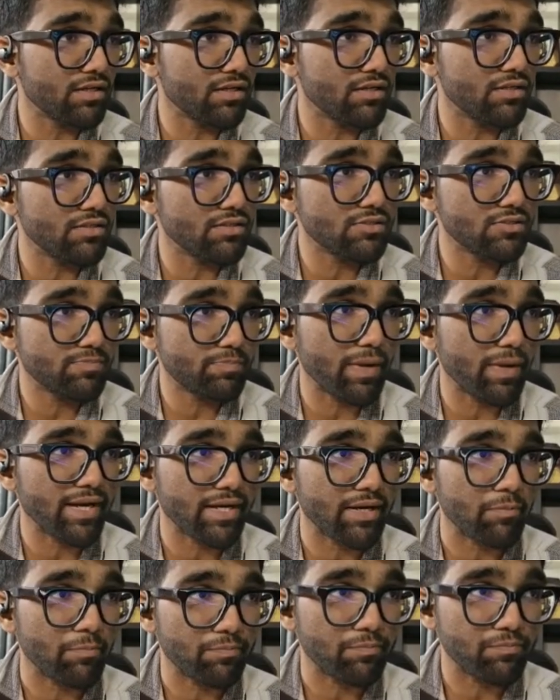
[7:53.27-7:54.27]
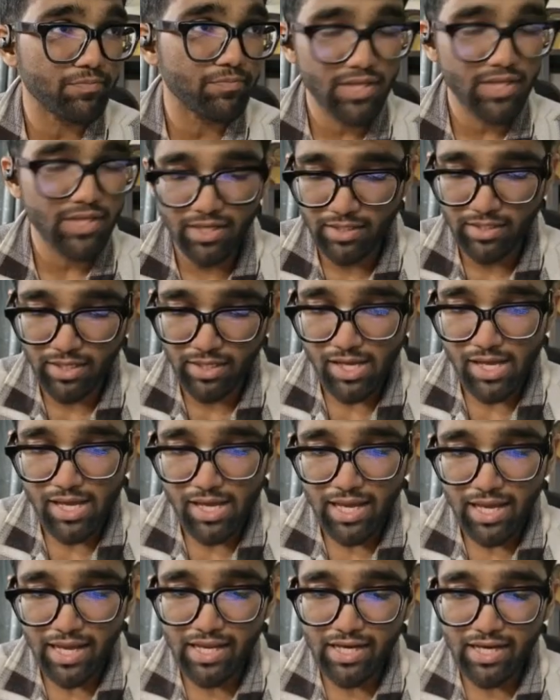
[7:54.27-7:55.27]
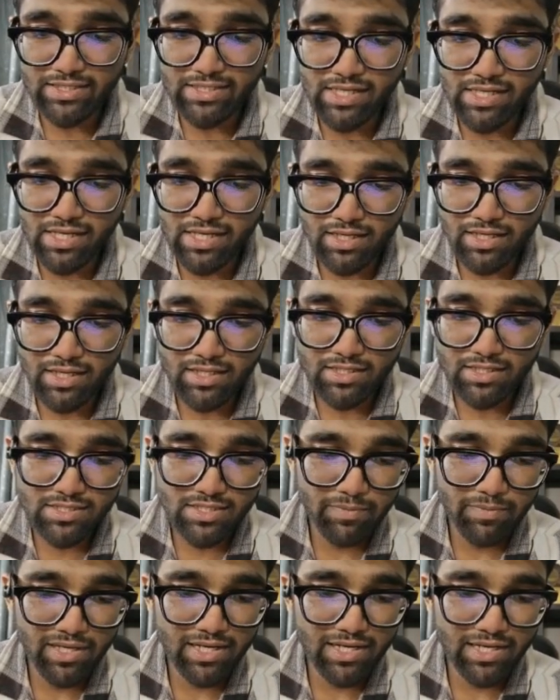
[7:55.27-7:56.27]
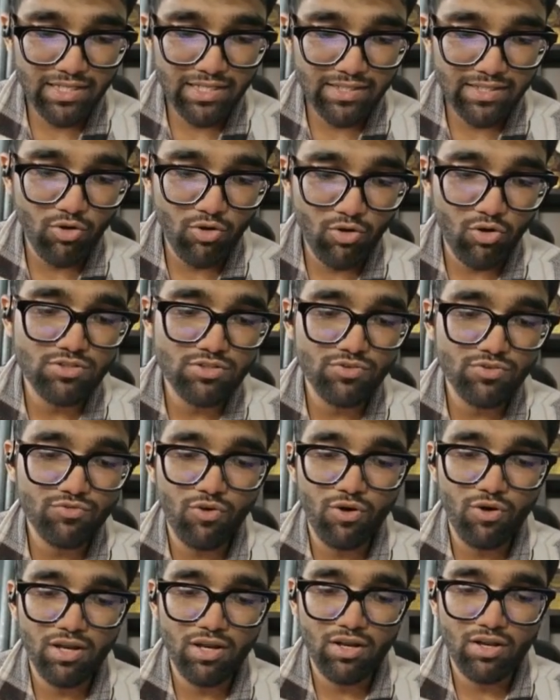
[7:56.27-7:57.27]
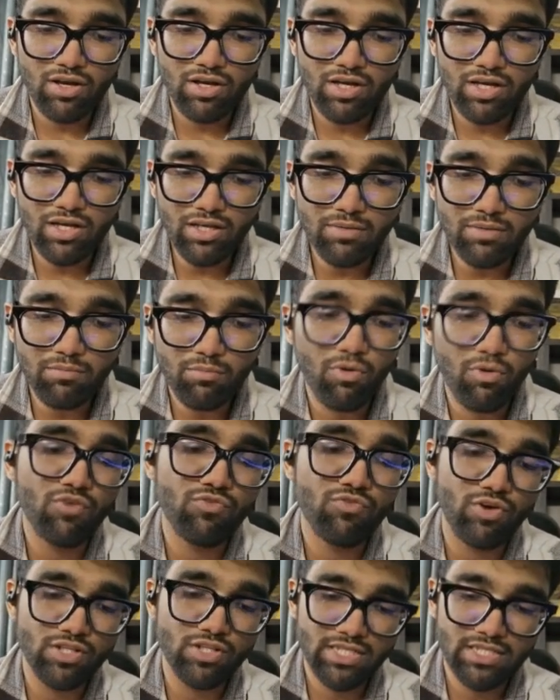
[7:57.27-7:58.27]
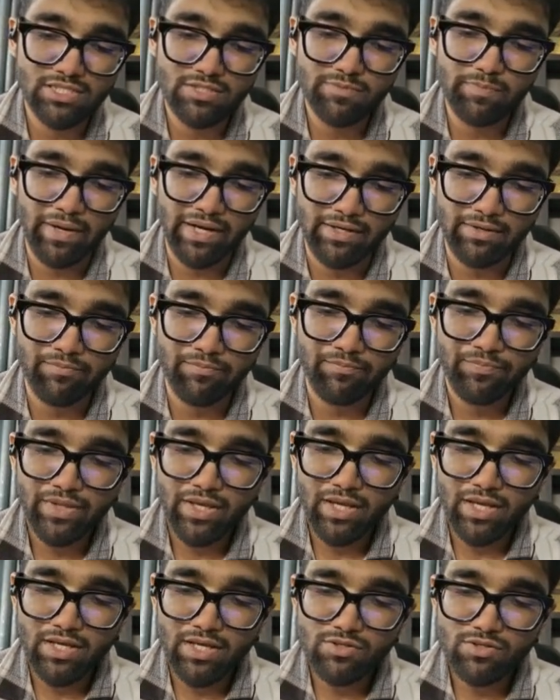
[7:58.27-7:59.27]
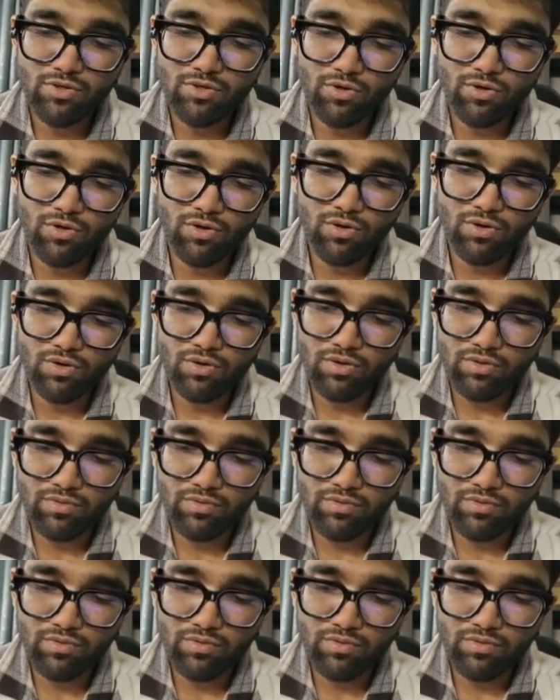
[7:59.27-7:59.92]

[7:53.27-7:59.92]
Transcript: spectrum. Yeah. And similarly, they also fall along a morphological spectrum. So